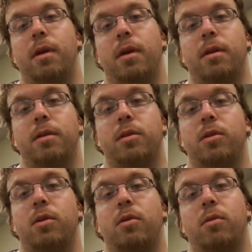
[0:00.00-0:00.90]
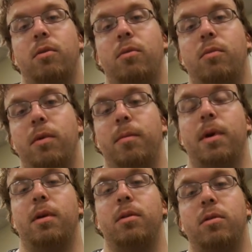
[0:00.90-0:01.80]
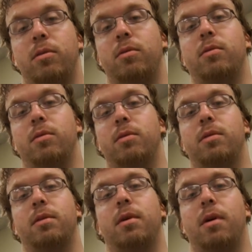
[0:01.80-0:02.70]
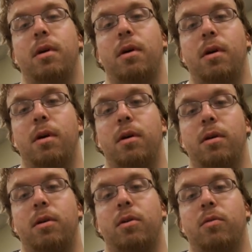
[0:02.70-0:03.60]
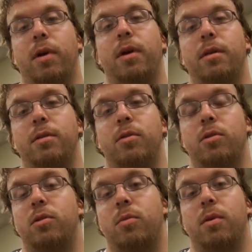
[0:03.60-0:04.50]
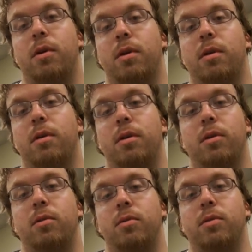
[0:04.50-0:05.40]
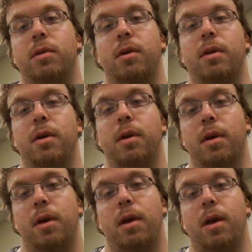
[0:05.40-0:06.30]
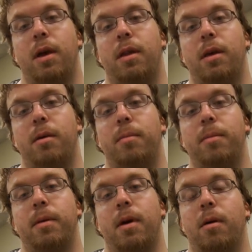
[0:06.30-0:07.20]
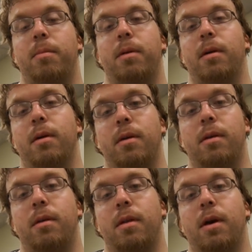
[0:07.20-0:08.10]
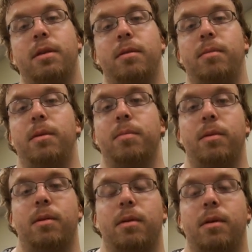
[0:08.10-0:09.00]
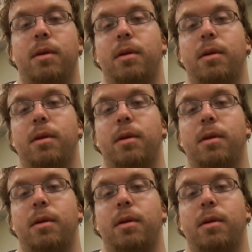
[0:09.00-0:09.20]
And so we may lose a great social worker who's going to end up helping lots of people